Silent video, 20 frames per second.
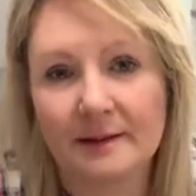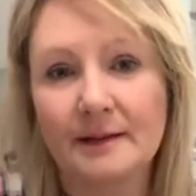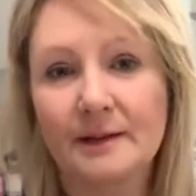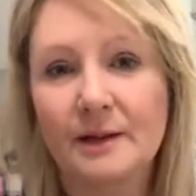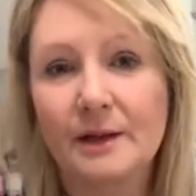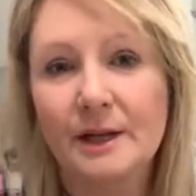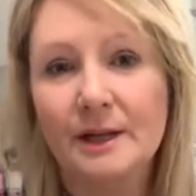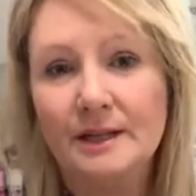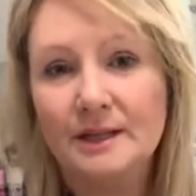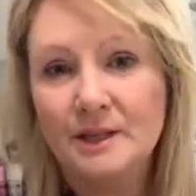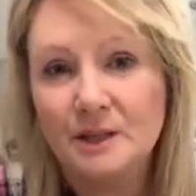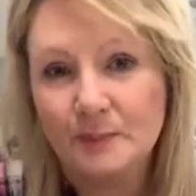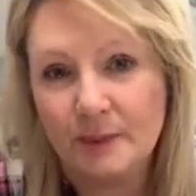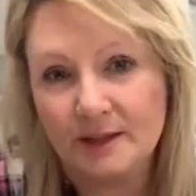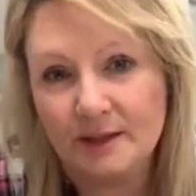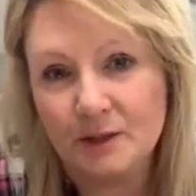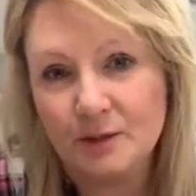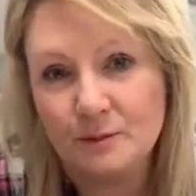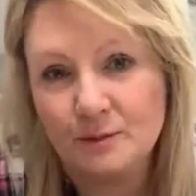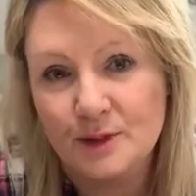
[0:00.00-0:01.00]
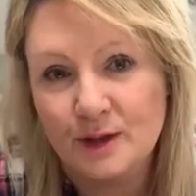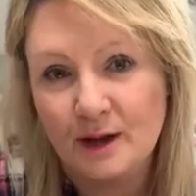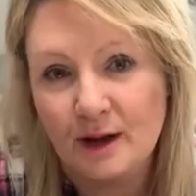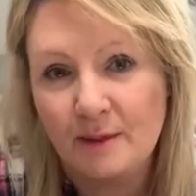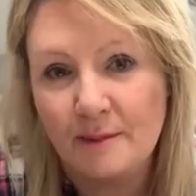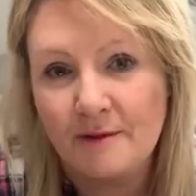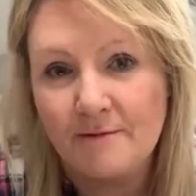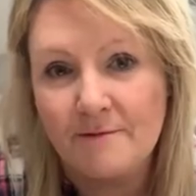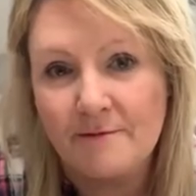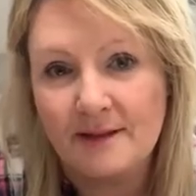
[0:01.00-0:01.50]
you need to spend some
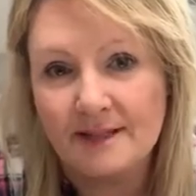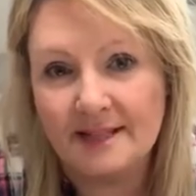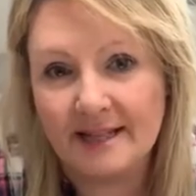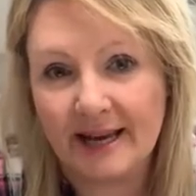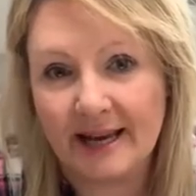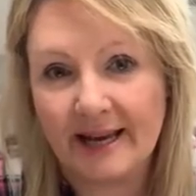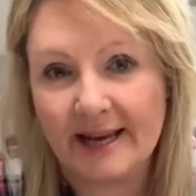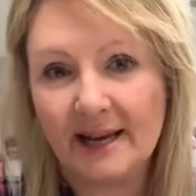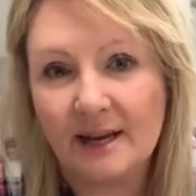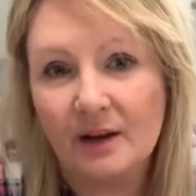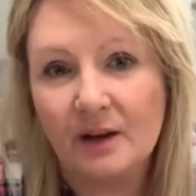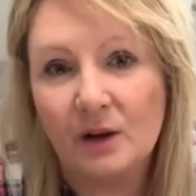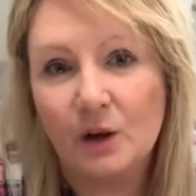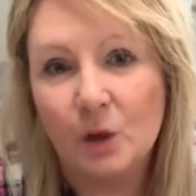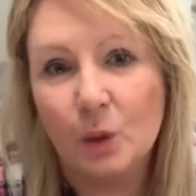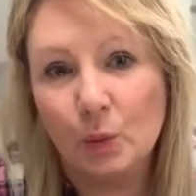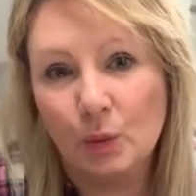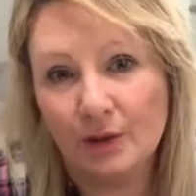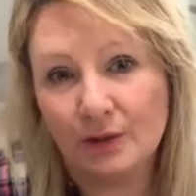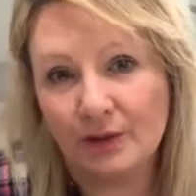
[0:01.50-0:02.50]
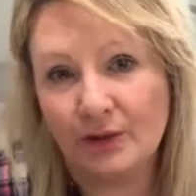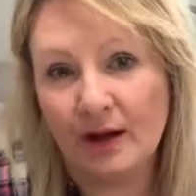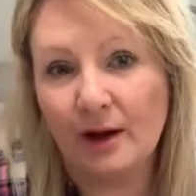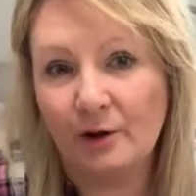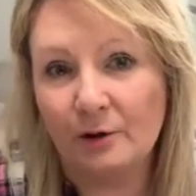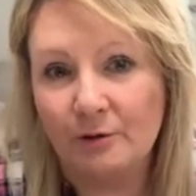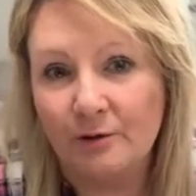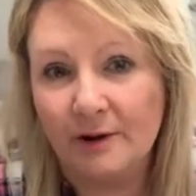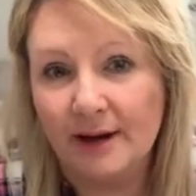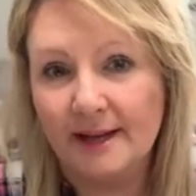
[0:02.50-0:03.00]
time every day with
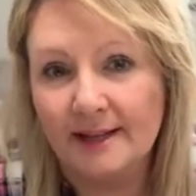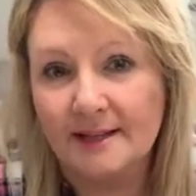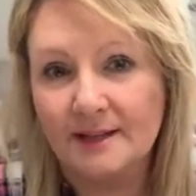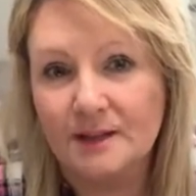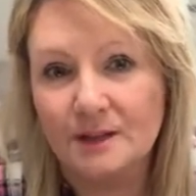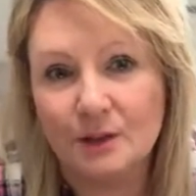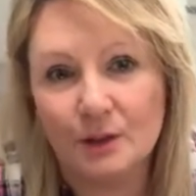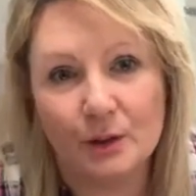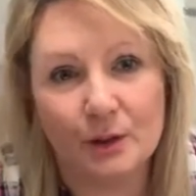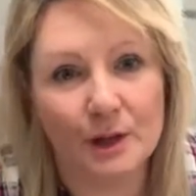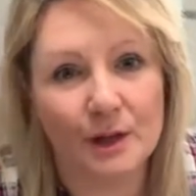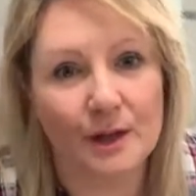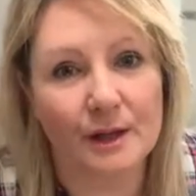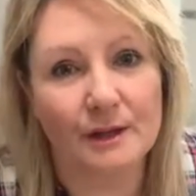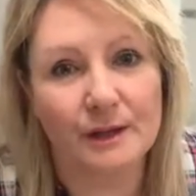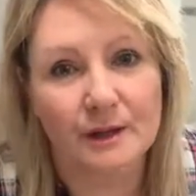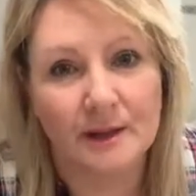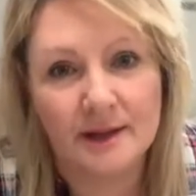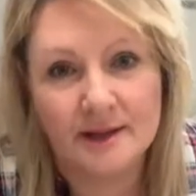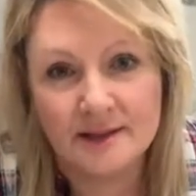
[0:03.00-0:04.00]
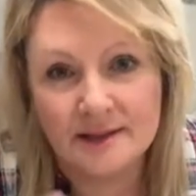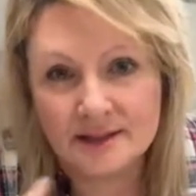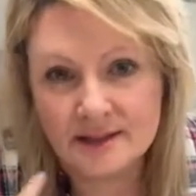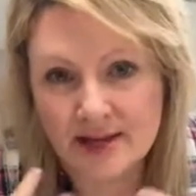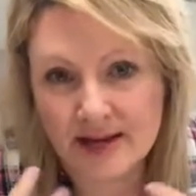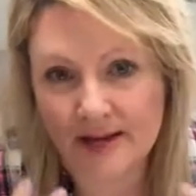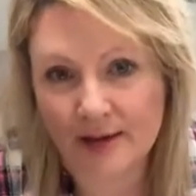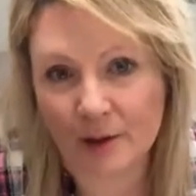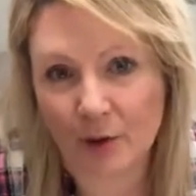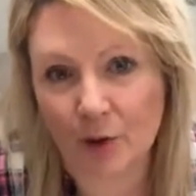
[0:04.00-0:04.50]
that grid, so you can then
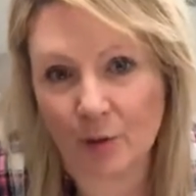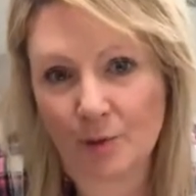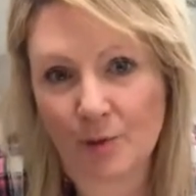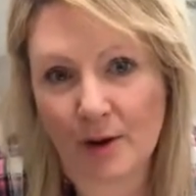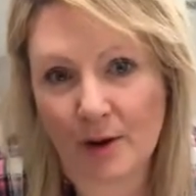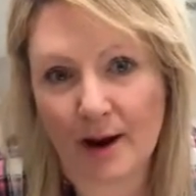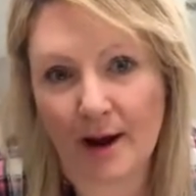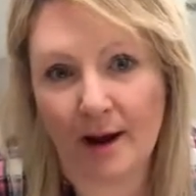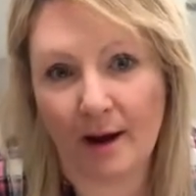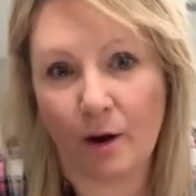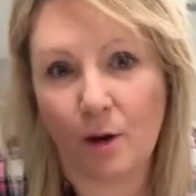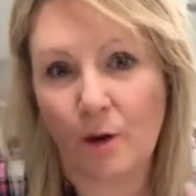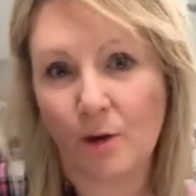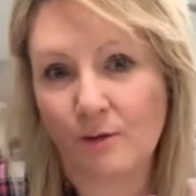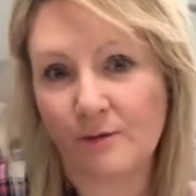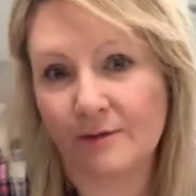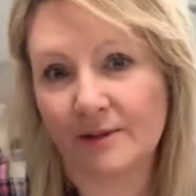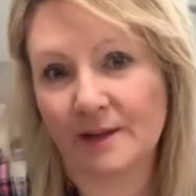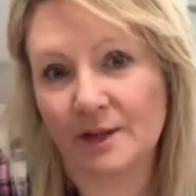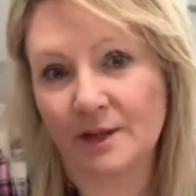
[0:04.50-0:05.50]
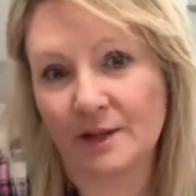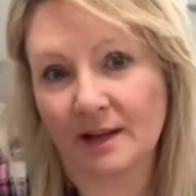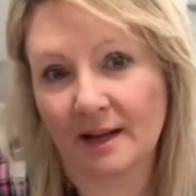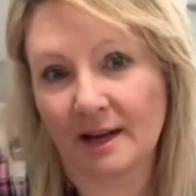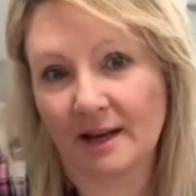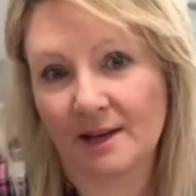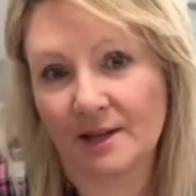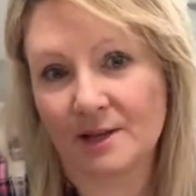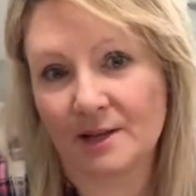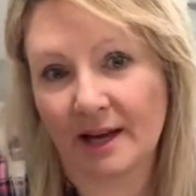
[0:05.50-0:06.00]
say your prayer or
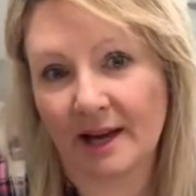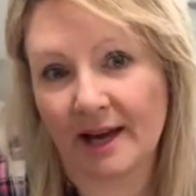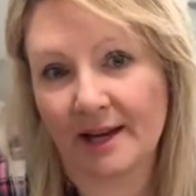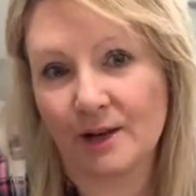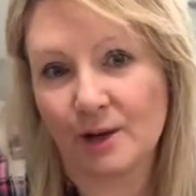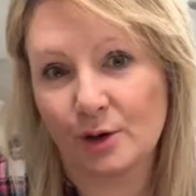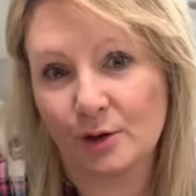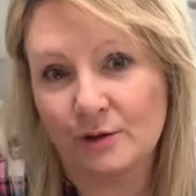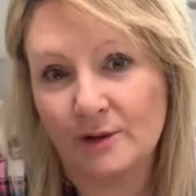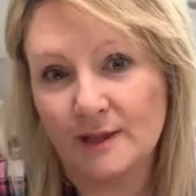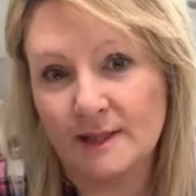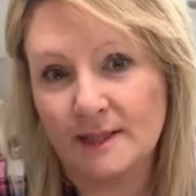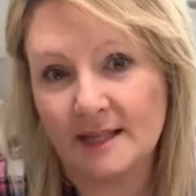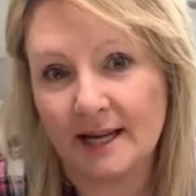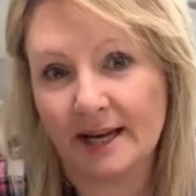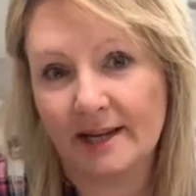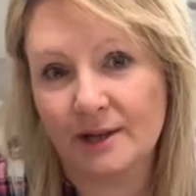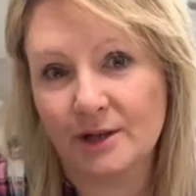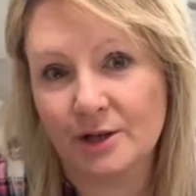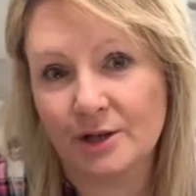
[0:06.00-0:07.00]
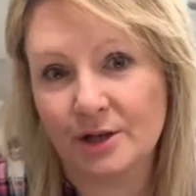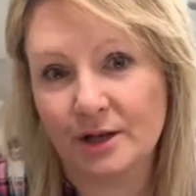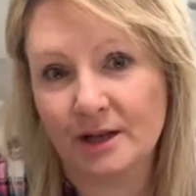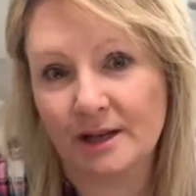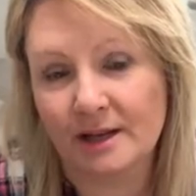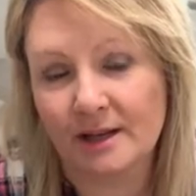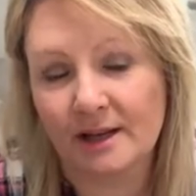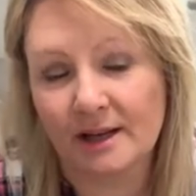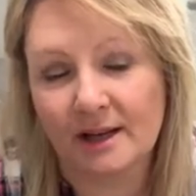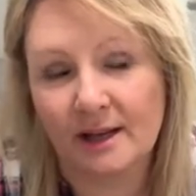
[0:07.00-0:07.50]
visualize again your
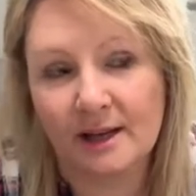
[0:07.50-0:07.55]
intention.